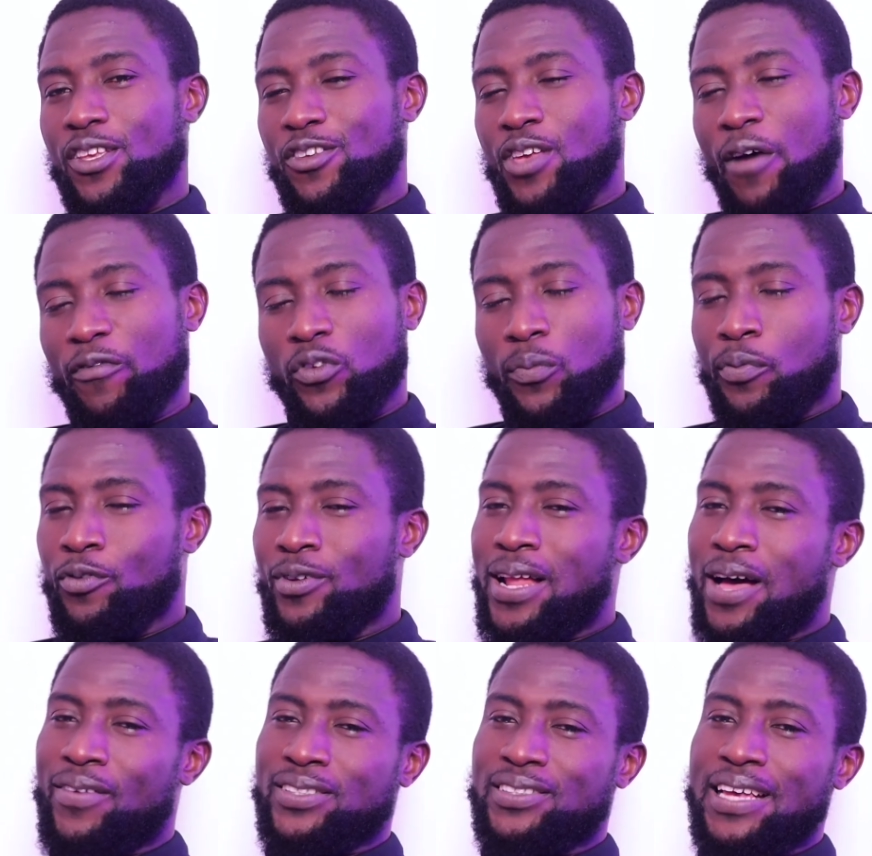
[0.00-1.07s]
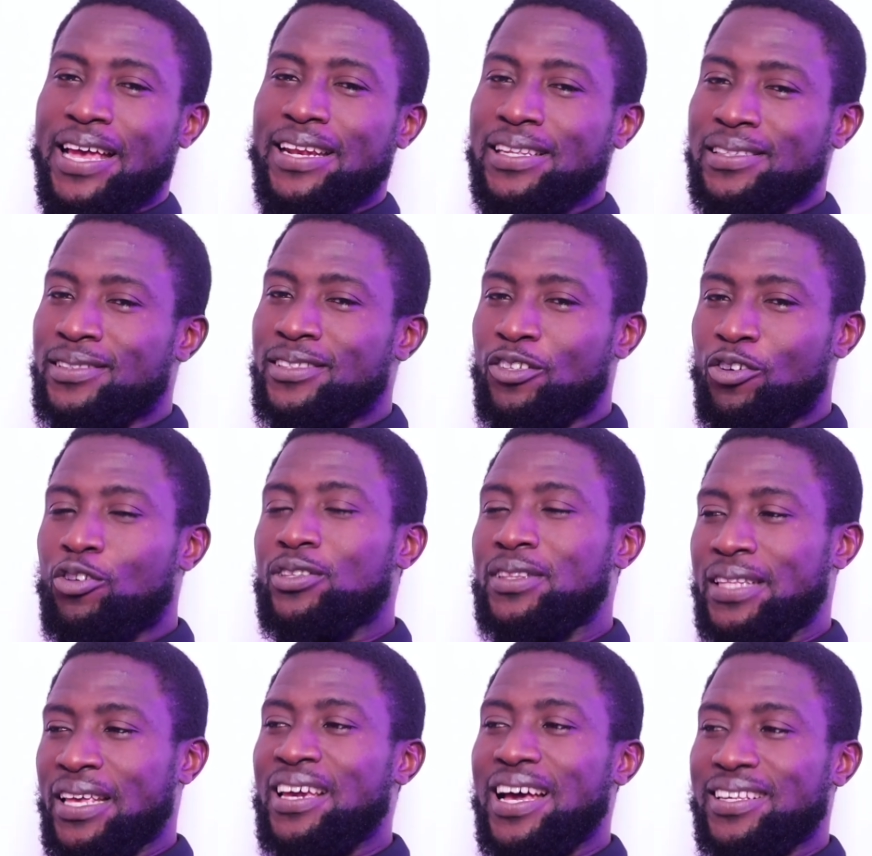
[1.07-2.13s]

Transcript: you have to put love aside and think